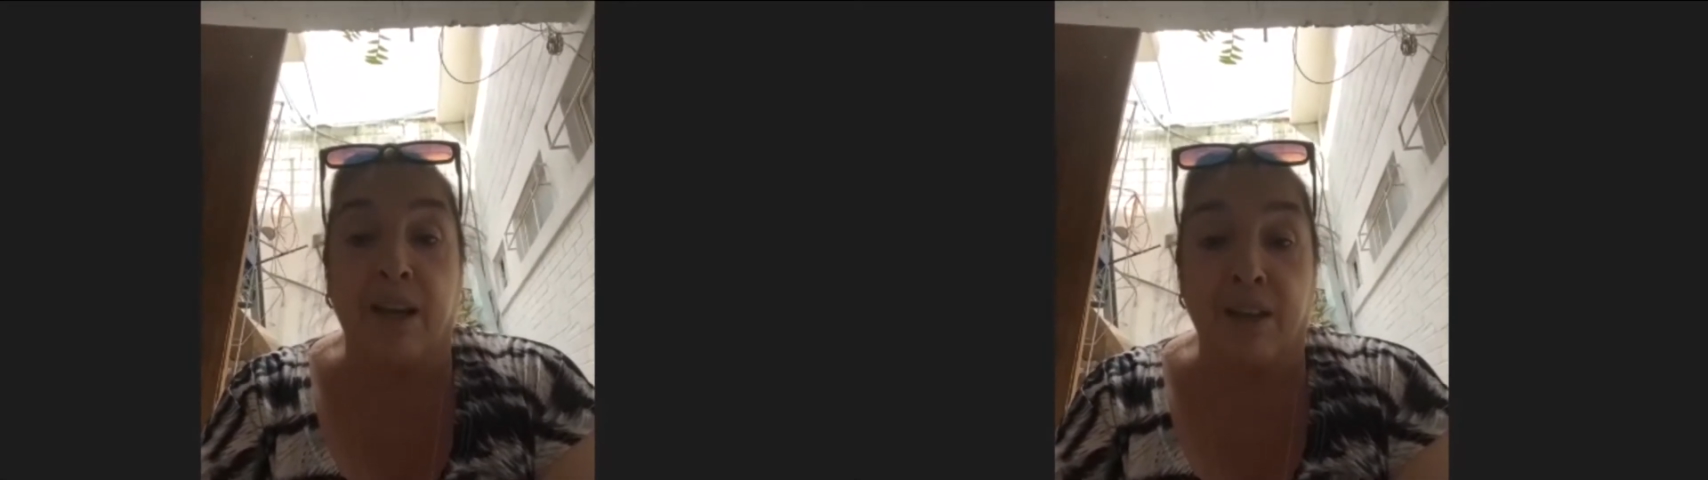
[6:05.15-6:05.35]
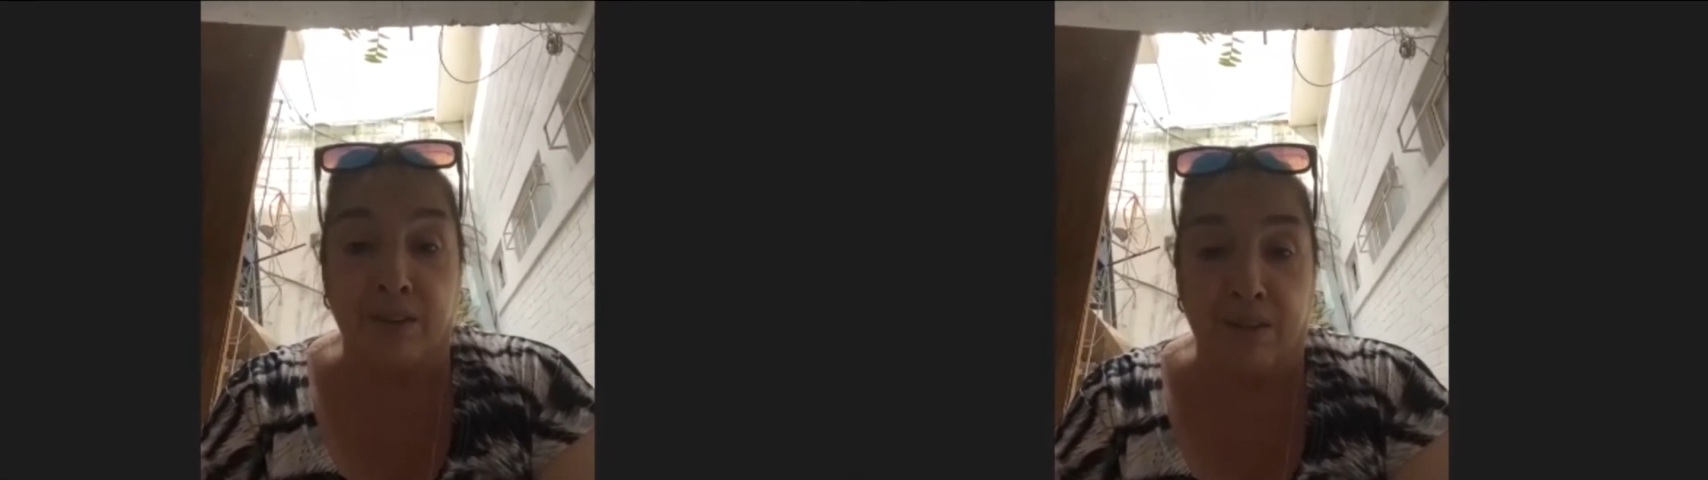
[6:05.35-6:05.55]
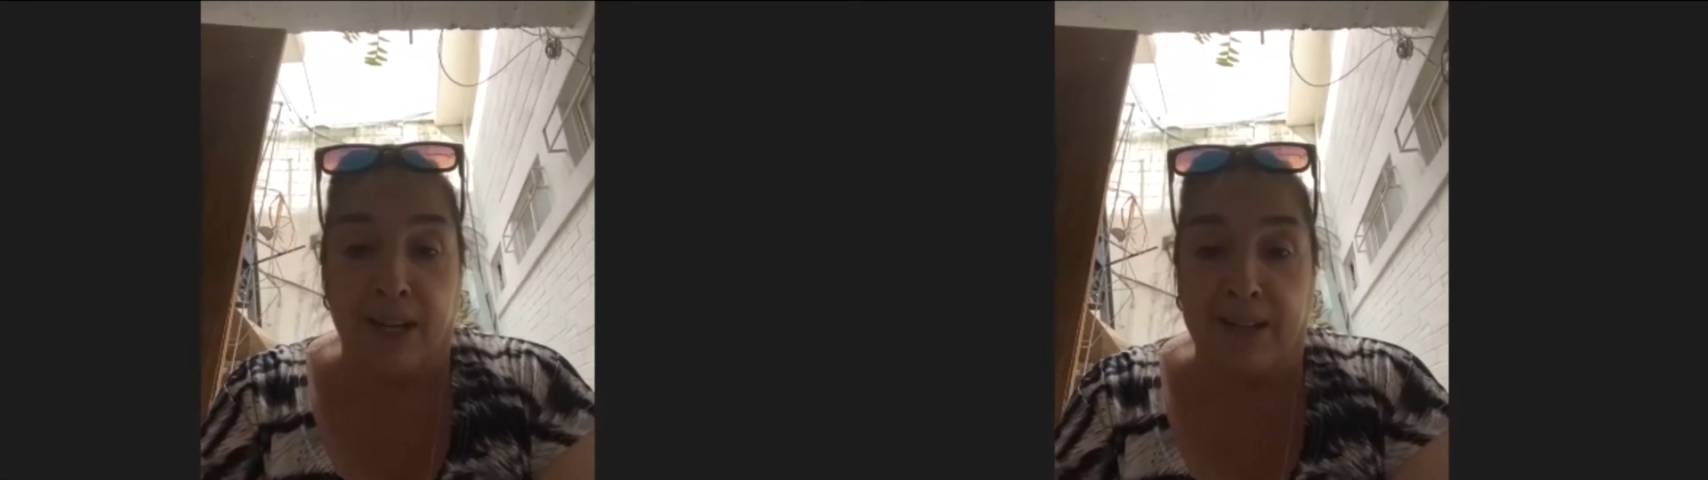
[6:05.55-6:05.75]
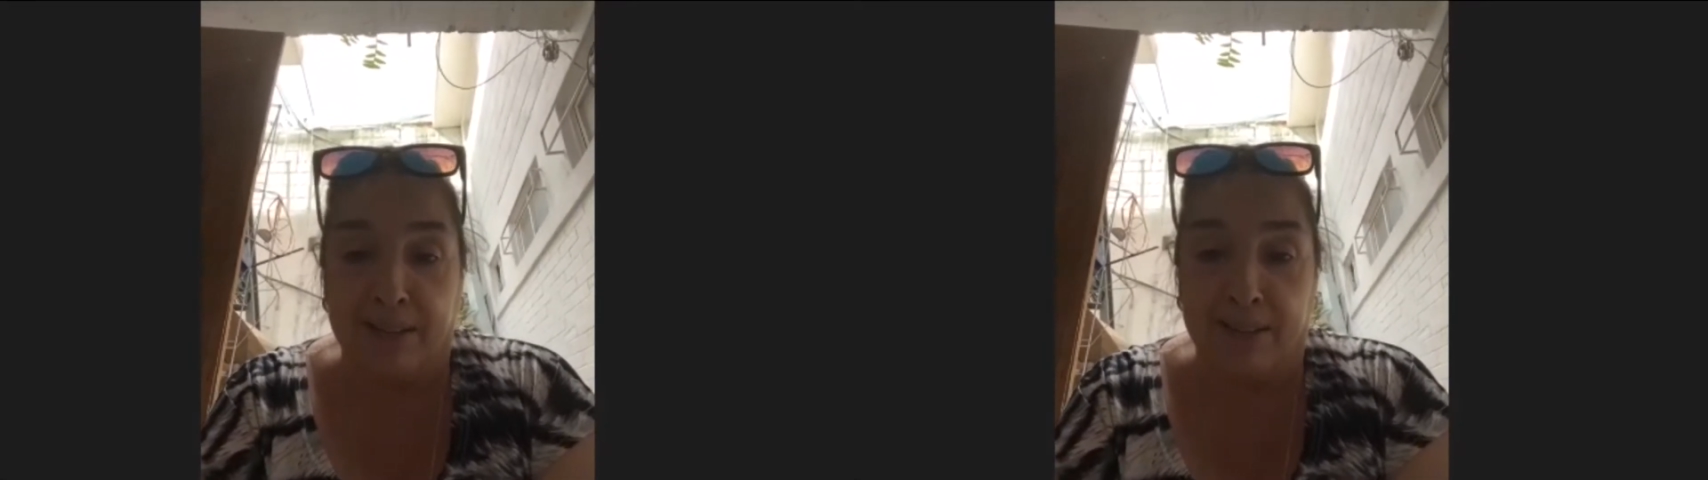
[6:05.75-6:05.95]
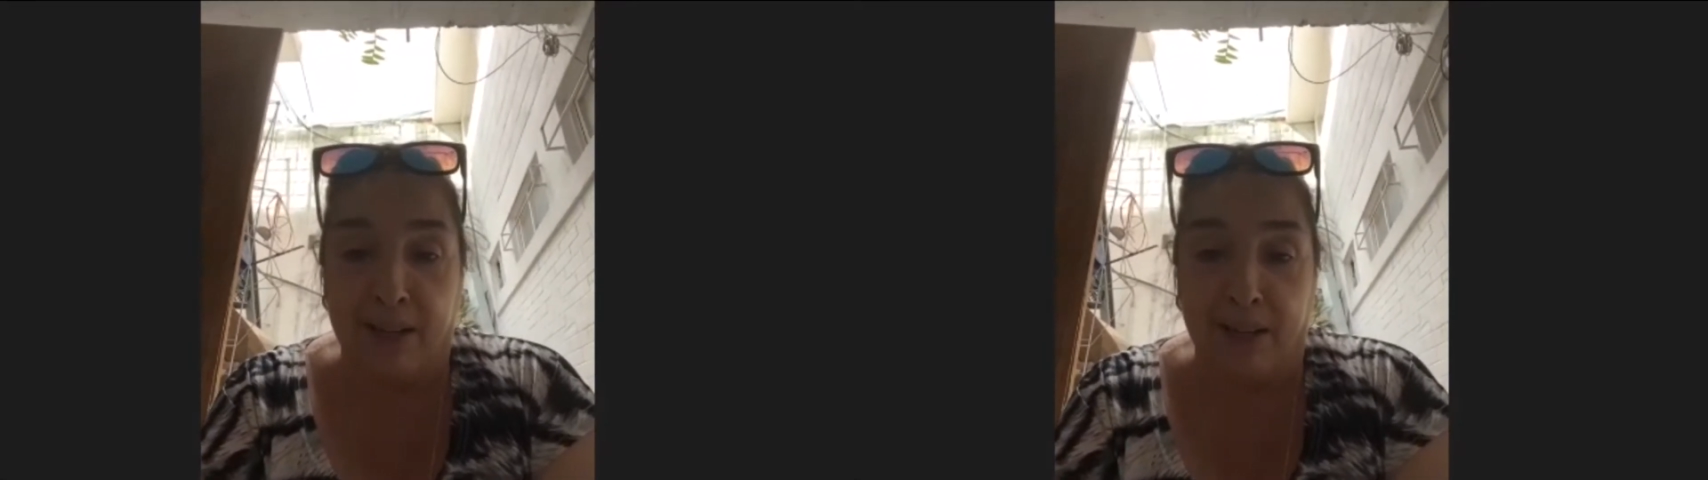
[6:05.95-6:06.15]
other
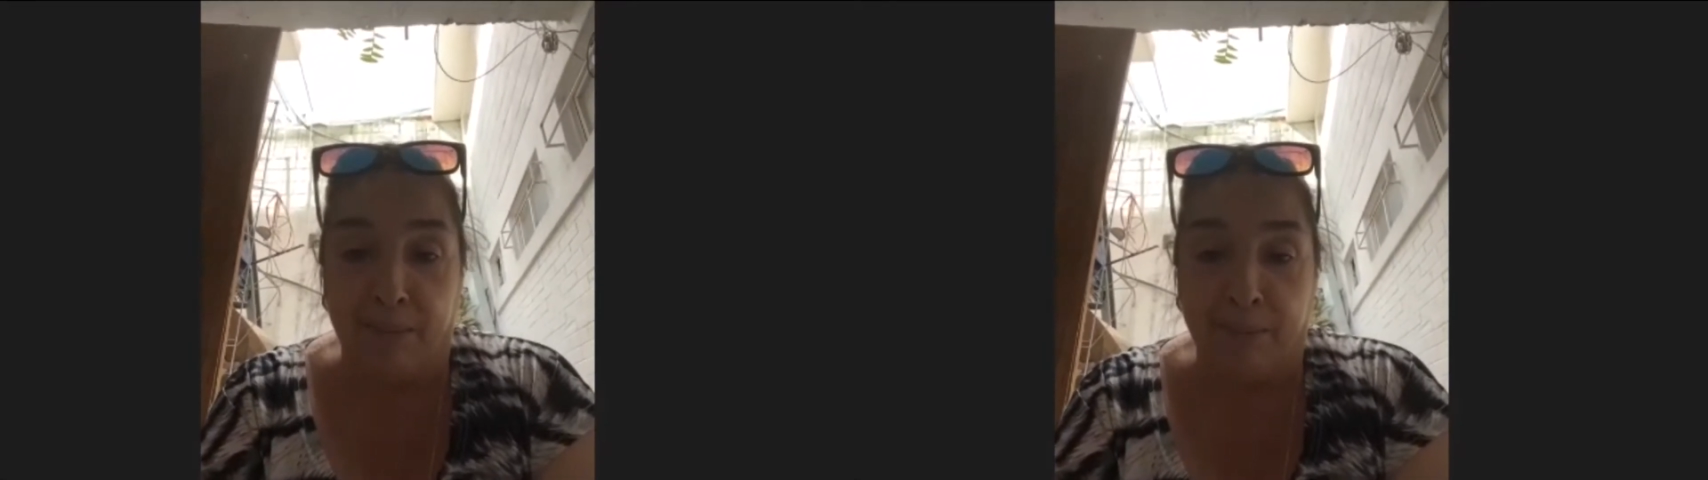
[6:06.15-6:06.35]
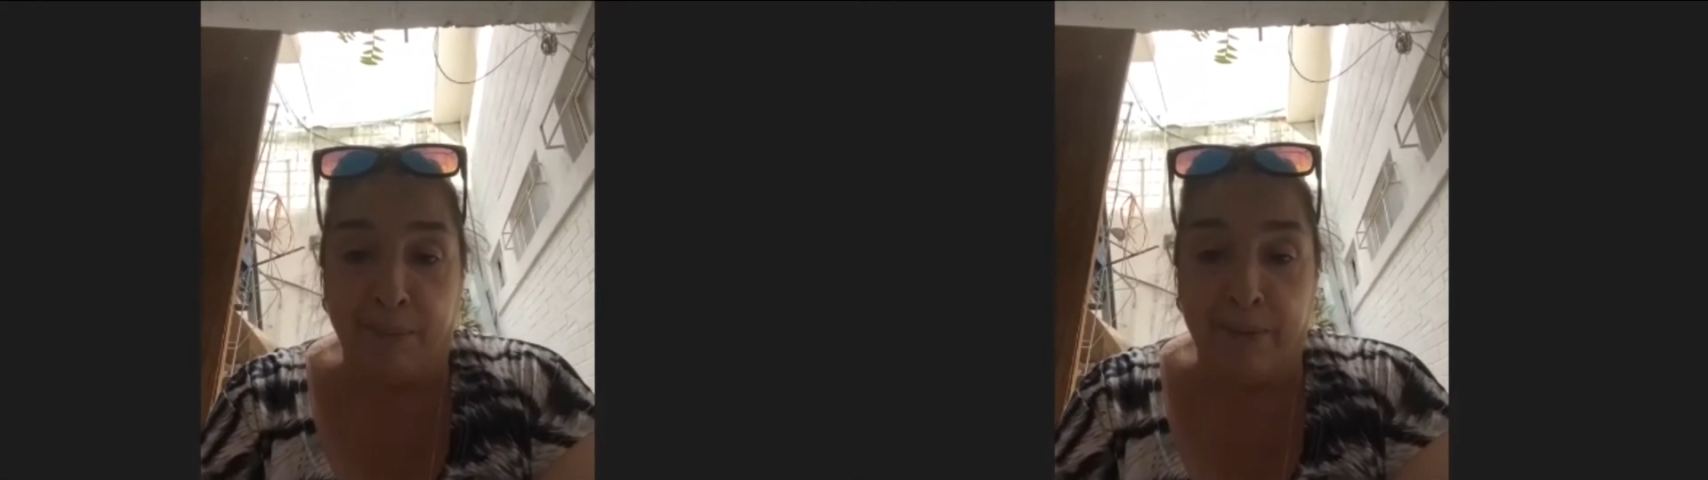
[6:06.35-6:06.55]
last name.